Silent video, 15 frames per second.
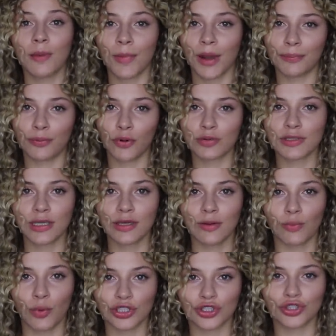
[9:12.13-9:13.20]
my protein
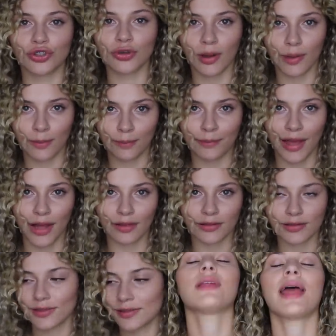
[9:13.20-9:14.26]
moisture
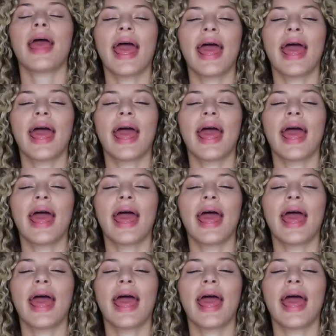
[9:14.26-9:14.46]
balance.